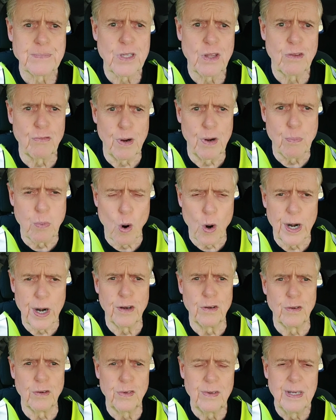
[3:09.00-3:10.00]

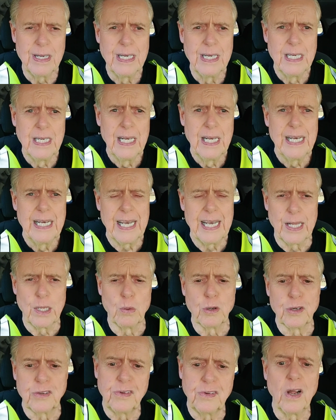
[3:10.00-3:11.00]
3-pointers, and there
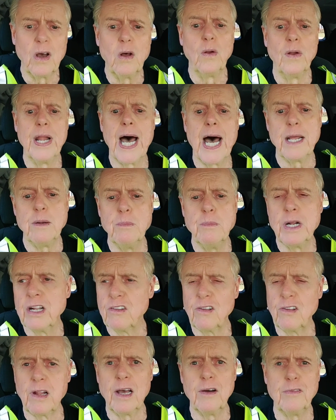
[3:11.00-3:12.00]
were still 9
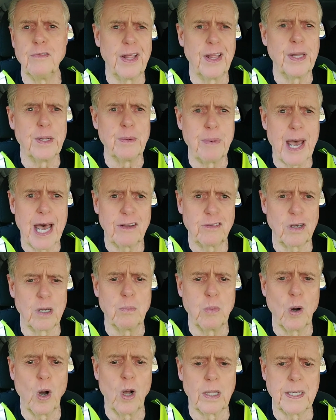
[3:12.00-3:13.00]
minutes left in the
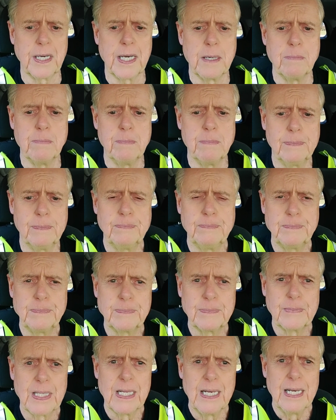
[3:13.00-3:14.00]
basketball game.
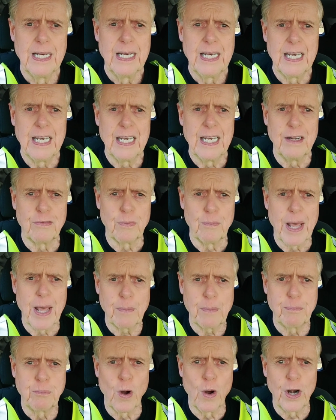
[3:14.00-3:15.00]
And from
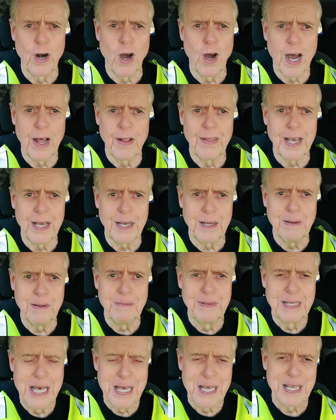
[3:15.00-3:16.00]
that point on, they
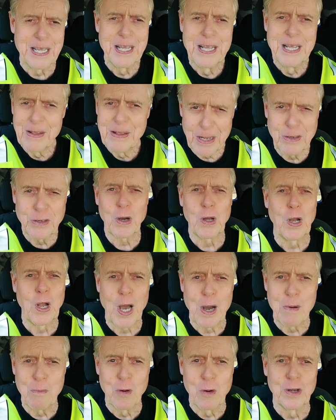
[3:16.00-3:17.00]
took a
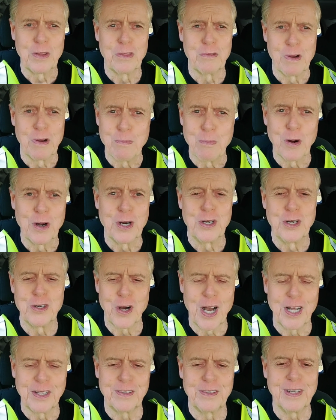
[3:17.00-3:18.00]
lot more 3-point
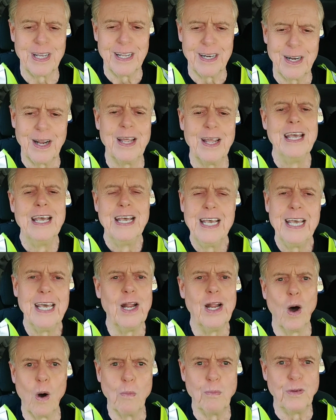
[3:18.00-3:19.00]
shots
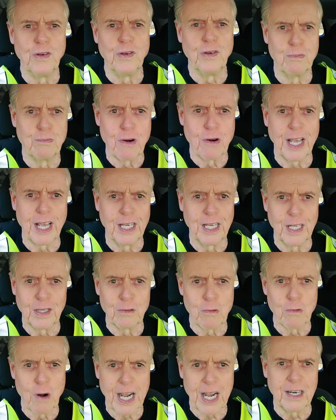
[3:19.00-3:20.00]
in hopes of breaking the
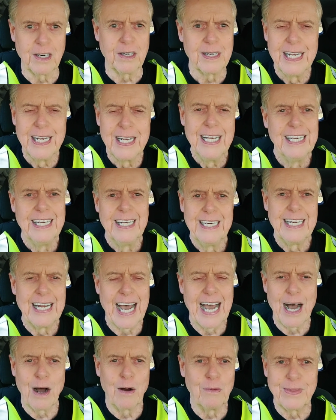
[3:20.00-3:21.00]
record.
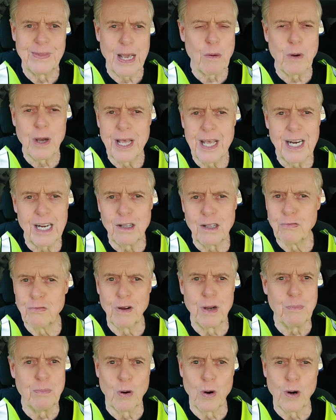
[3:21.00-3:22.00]
Now, they were hitting
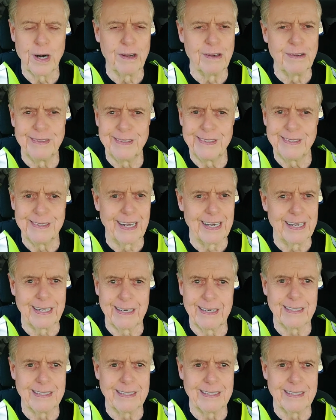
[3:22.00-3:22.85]
3-pointers like